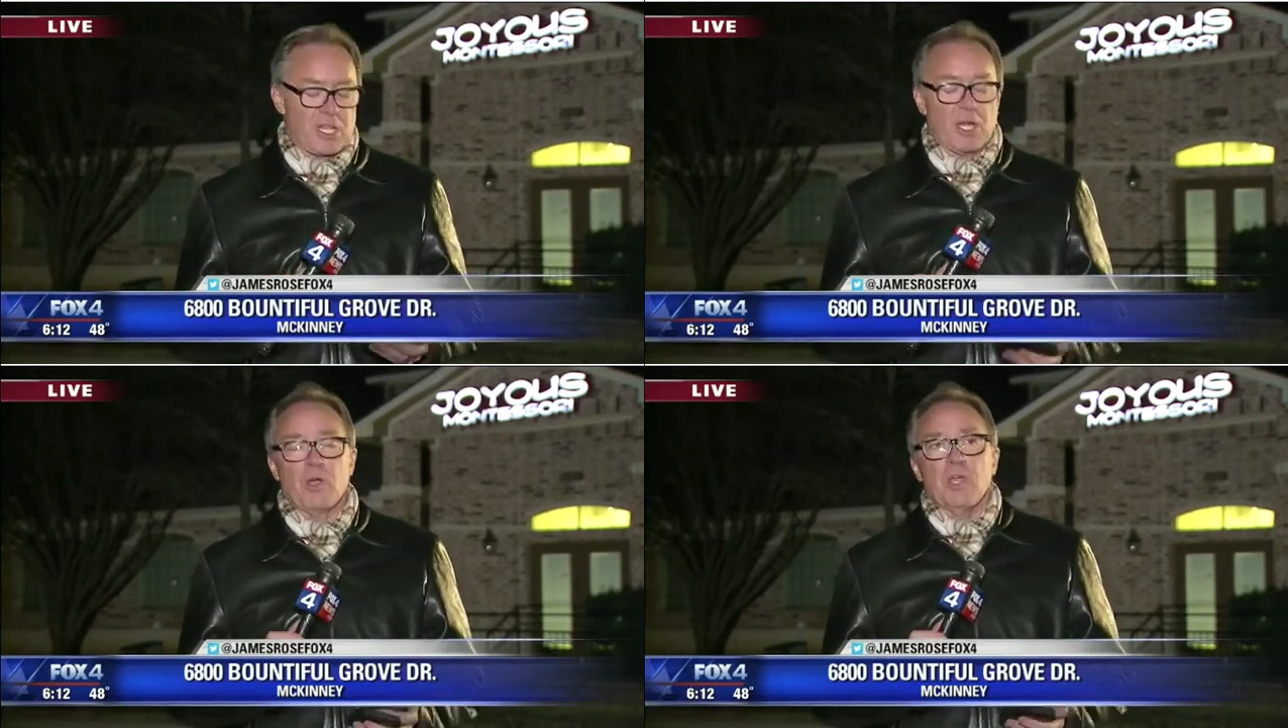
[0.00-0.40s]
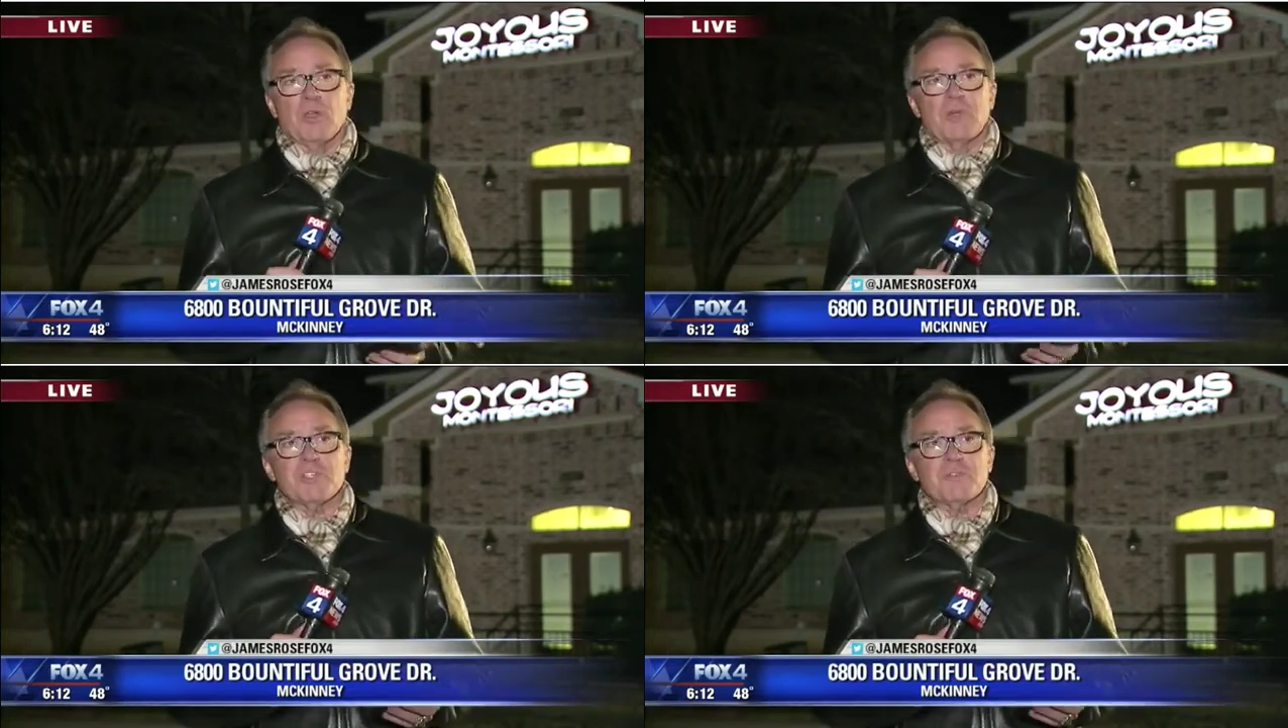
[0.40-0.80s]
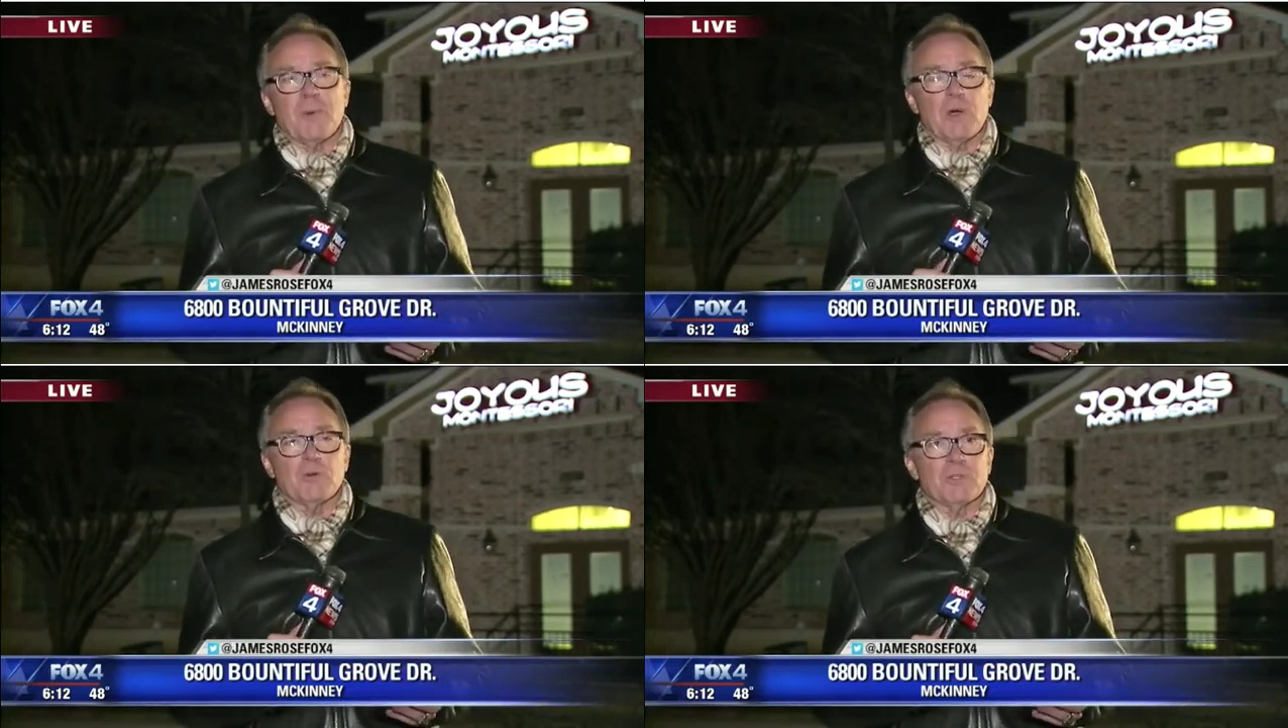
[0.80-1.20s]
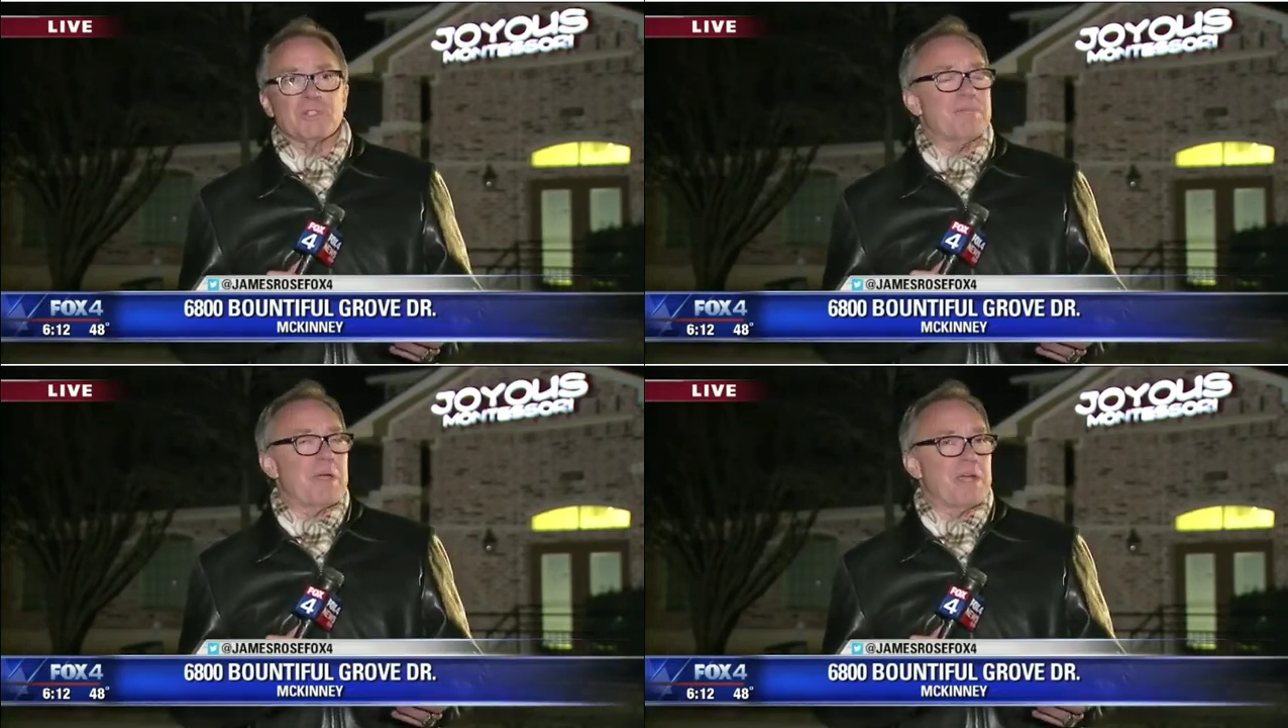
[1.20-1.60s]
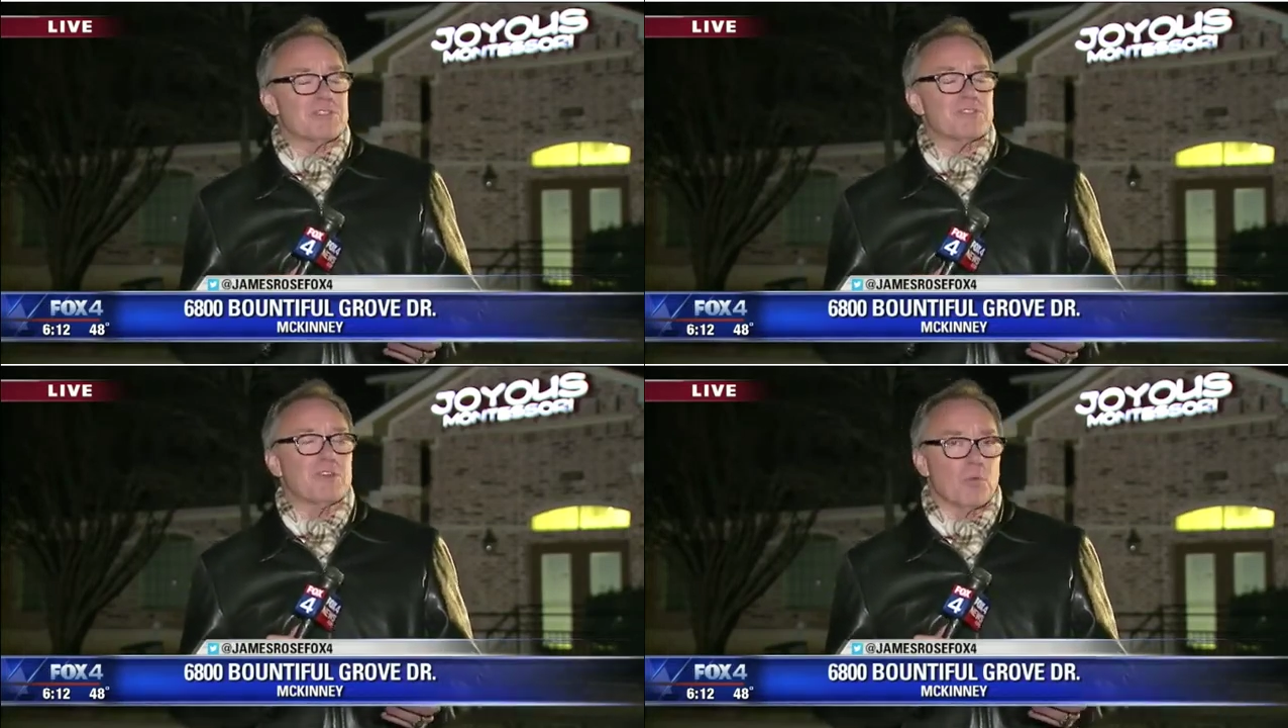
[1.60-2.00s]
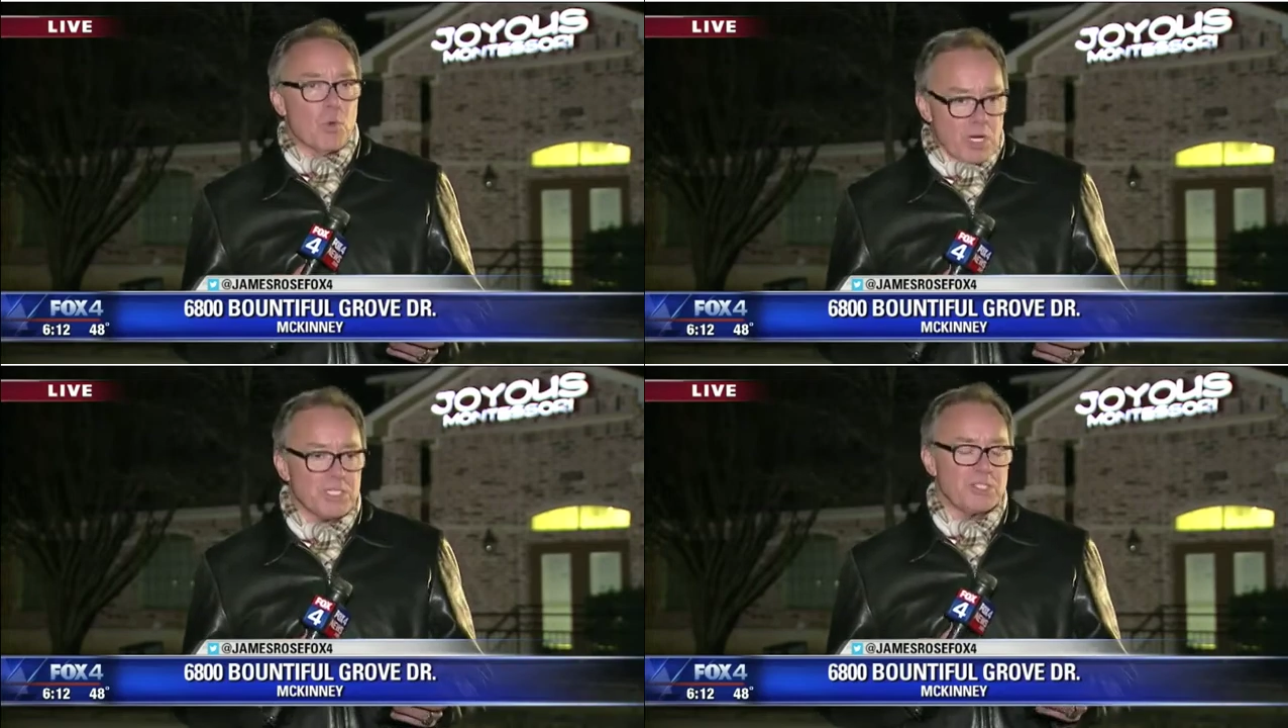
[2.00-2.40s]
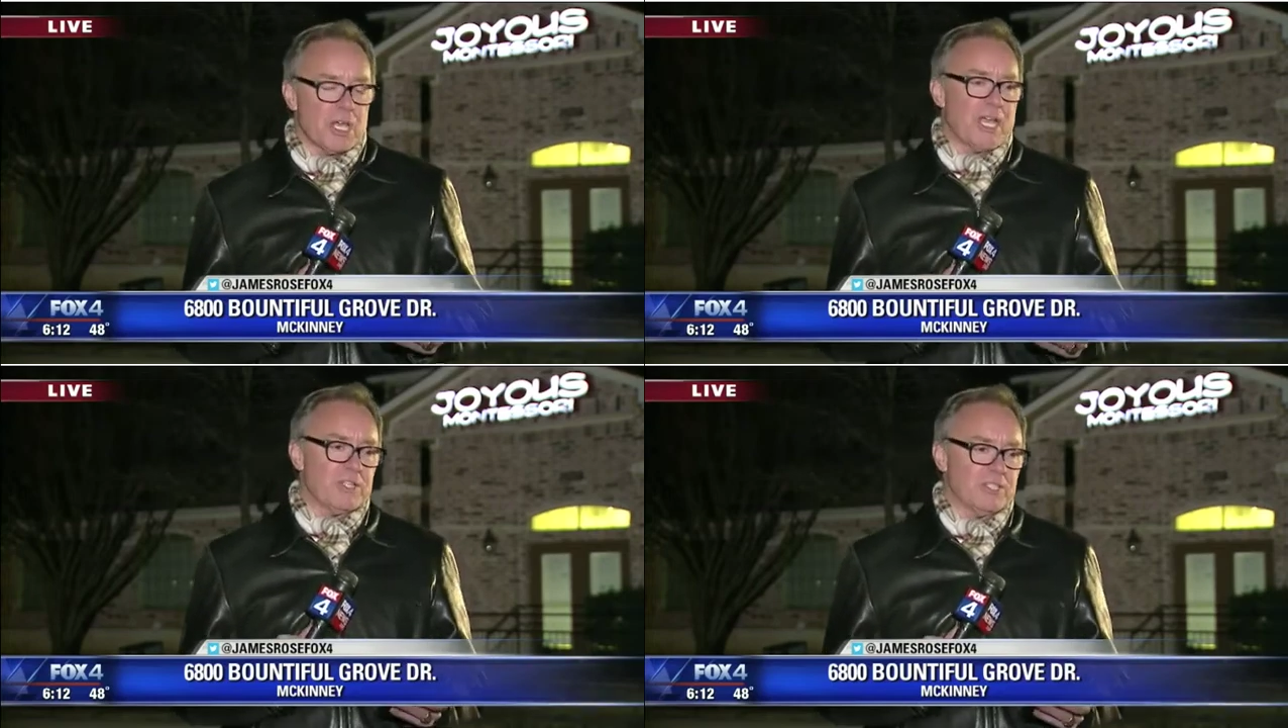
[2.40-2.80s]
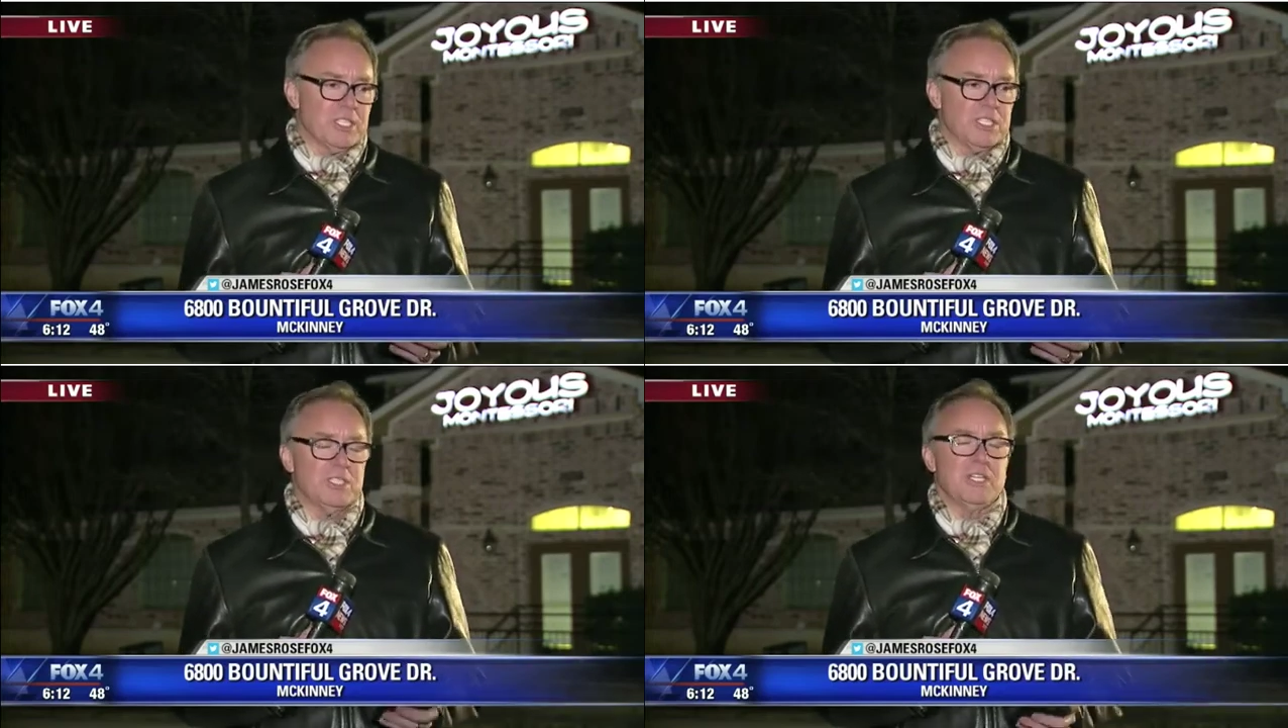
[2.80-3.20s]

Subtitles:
Now, we spoke with the parents of one child here